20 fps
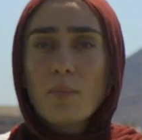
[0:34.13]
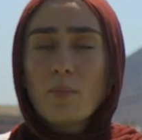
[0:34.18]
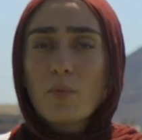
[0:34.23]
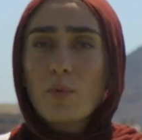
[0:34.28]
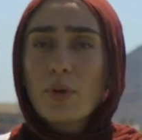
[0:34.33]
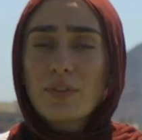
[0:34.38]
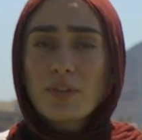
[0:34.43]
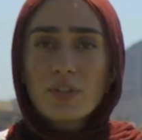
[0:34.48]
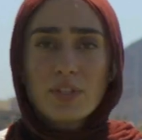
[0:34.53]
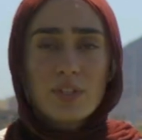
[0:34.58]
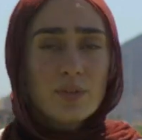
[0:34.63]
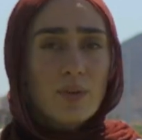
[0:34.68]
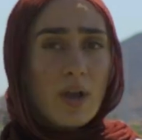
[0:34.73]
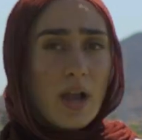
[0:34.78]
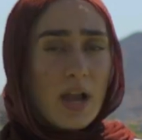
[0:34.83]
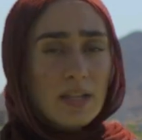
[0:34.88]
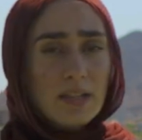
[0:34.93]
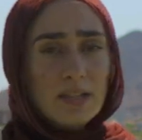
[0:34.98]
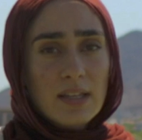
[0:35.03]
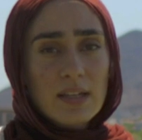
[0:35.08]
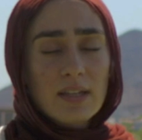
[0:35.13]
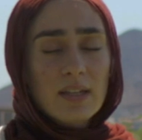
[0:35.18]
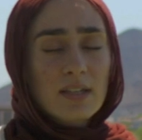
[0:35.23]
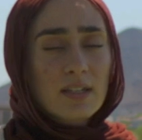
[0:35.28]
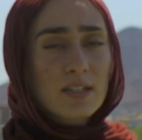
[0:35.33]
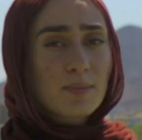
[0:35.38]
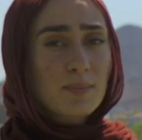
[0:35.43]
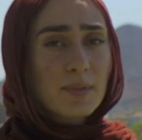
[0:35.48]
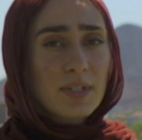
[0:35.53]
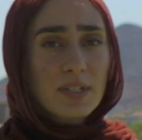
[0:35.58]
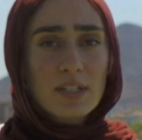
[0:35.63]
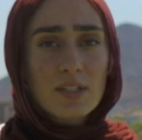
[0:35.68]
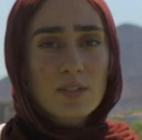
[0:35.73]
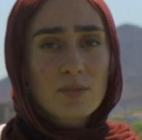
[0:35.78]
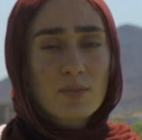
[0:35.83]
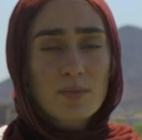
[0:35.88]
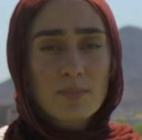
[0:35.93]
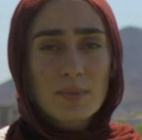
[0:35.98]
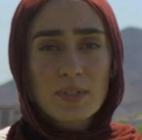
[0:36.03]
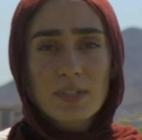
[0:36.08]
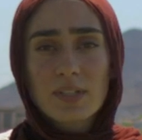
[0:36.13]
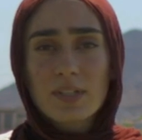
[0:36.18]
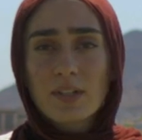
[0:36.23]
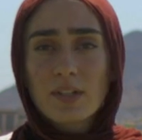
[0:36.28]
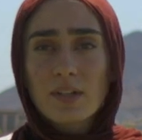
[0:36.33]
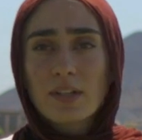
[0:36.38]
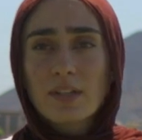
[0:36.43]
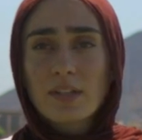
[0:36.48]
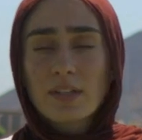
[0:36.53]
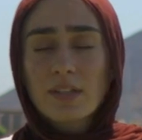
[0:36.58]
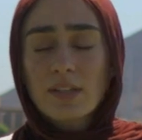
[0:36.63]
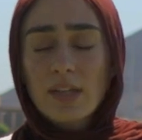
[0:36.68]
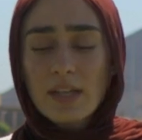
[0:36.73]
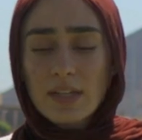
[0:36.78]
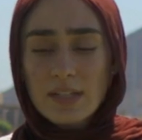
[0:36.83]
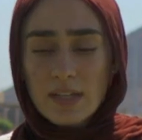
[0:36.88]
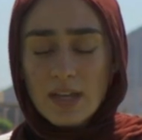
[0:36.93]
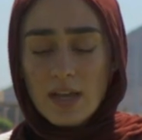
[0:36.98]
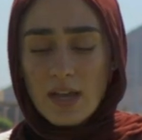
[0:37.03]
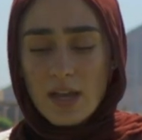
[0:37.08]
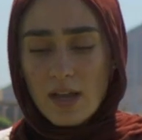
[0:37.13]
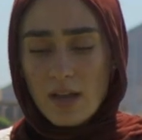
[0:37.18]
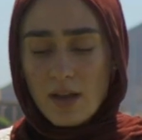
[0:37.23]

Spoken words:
Whether you had like experience with building or anything like that,